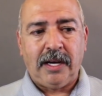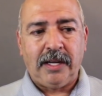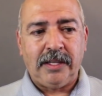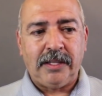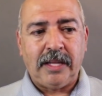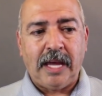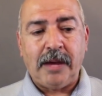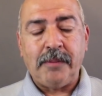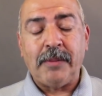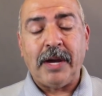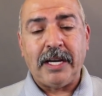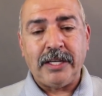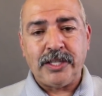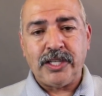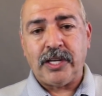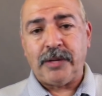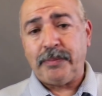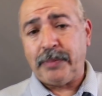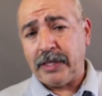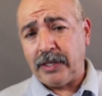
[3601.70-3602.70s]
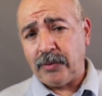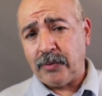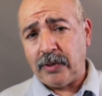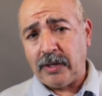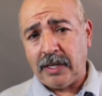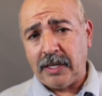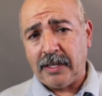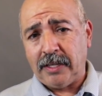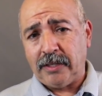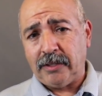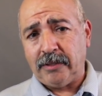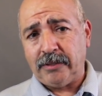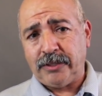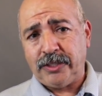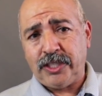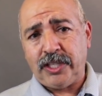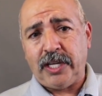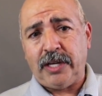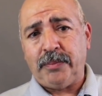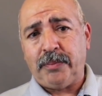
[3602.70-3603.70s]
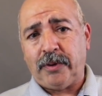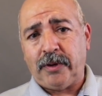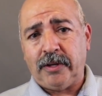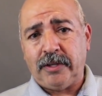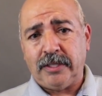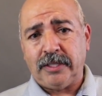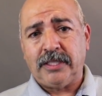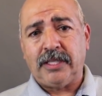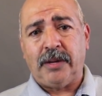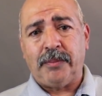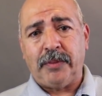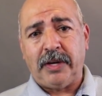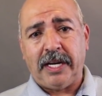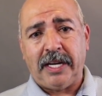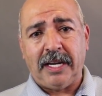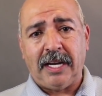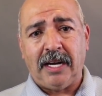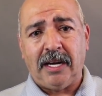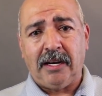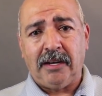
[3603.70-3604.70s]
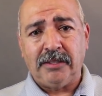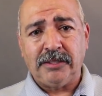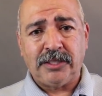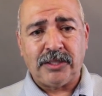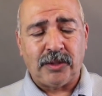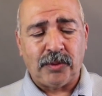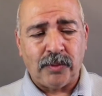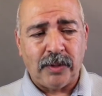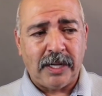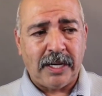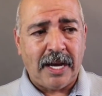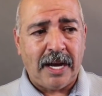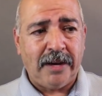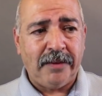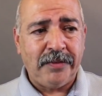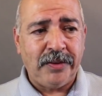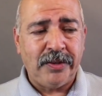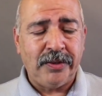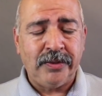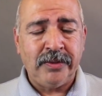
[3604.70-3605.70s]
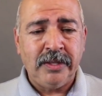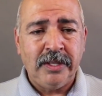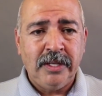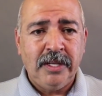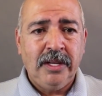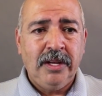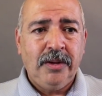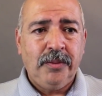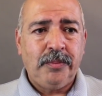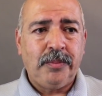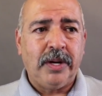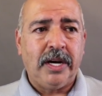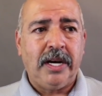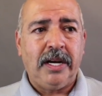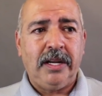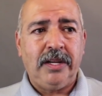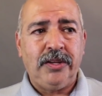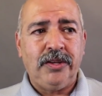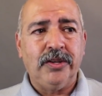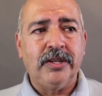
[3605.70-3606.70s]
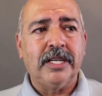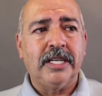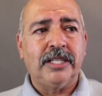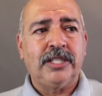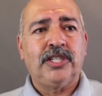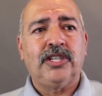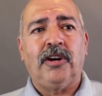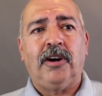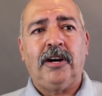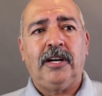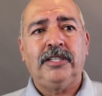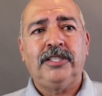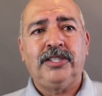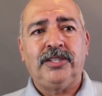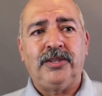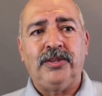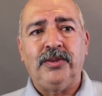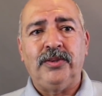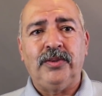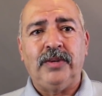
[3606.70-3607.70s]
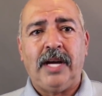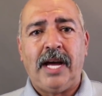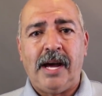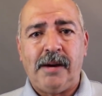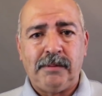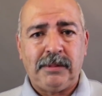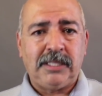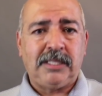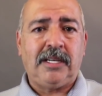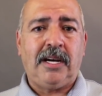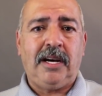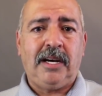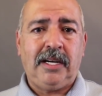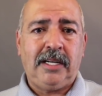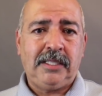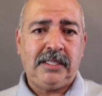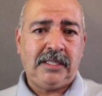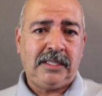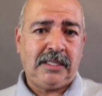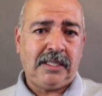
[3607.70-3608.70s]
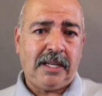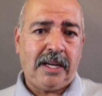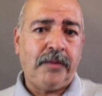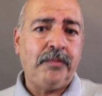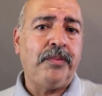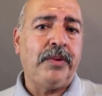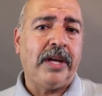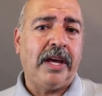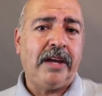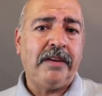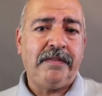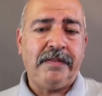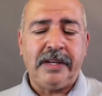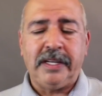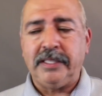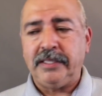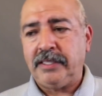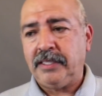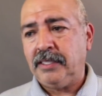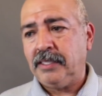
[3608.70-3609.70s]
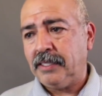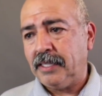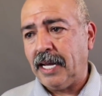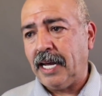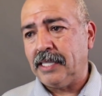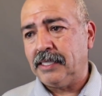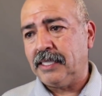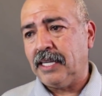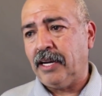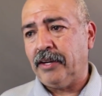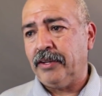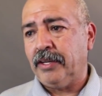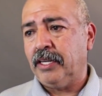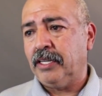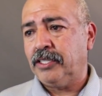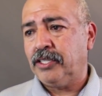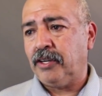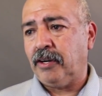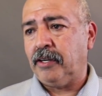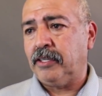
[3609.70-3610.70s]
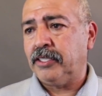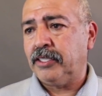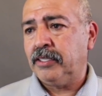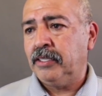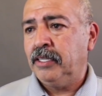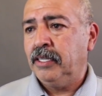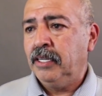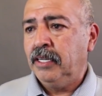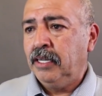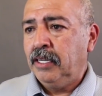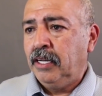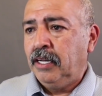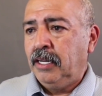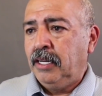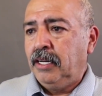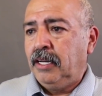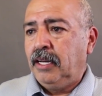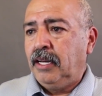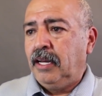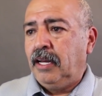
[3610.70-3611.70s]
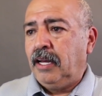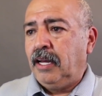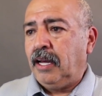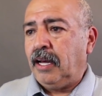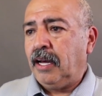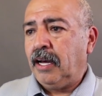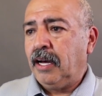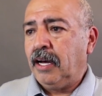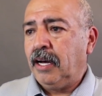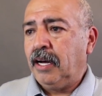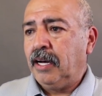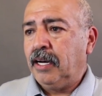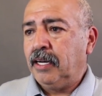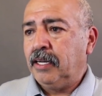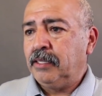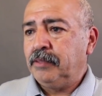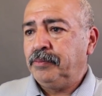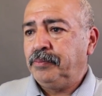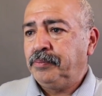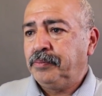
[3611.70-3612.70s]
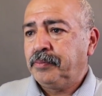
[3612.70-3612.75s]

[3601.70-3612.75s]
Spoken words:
they may ship it a little cheaper to somebody else or what have you, but you get charged through Amazon's FBA fees. That's how you get charged. Um,